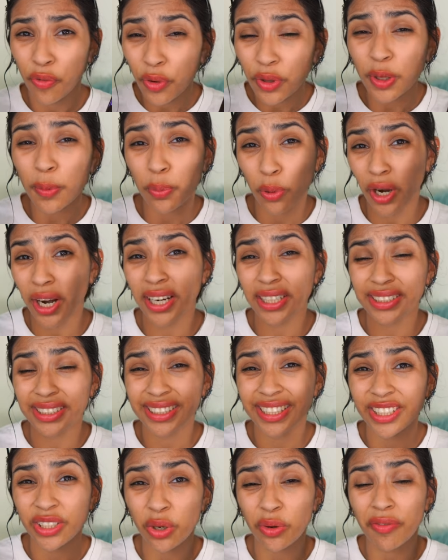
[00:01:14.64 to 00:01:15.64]
For the price,
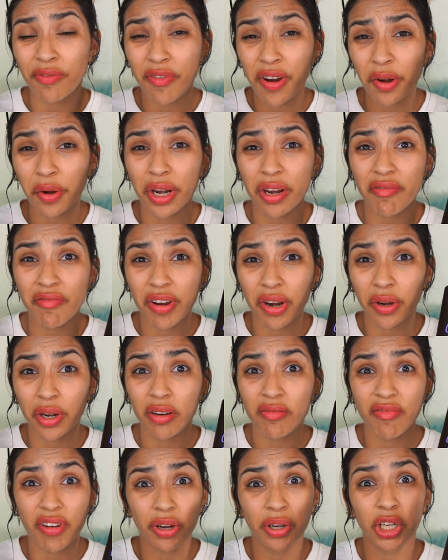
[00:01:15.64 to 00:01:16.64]
these are very,
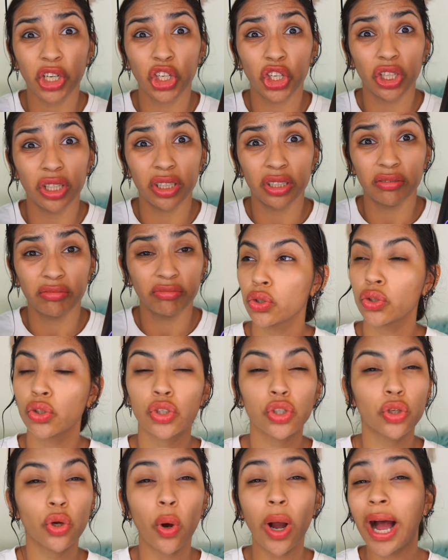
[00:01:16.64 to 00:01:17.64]
very, very good.
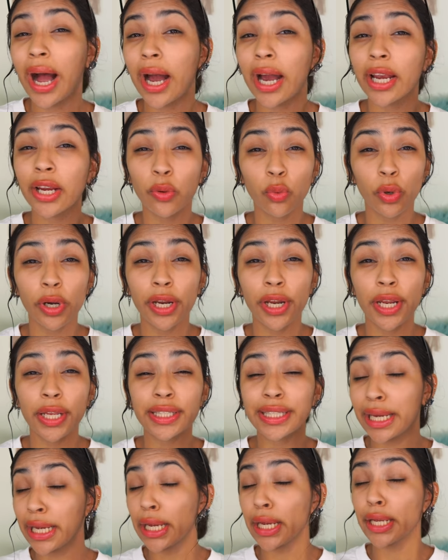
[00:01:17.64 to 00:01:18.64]
So I
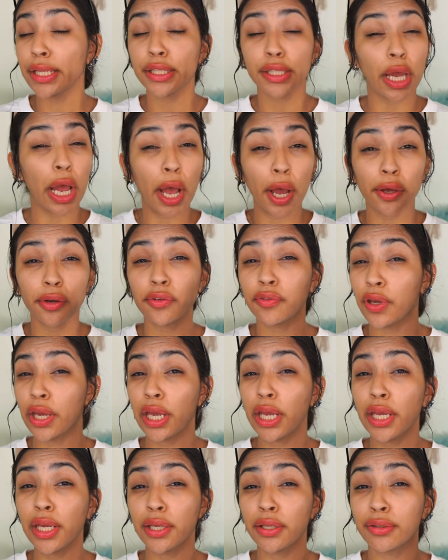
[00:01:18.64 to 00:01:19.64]
rate eight out of
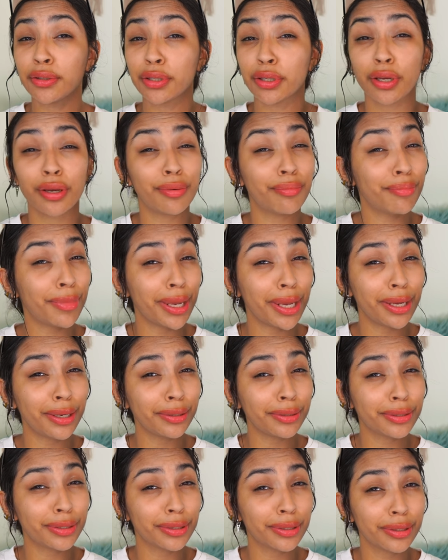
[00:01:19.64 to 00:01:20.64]
eight,
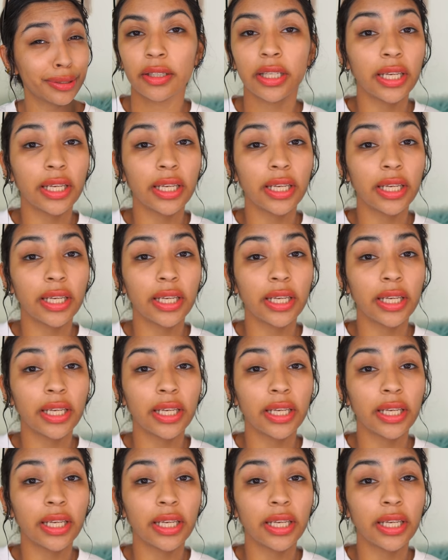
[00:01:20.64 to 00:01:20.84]
mate.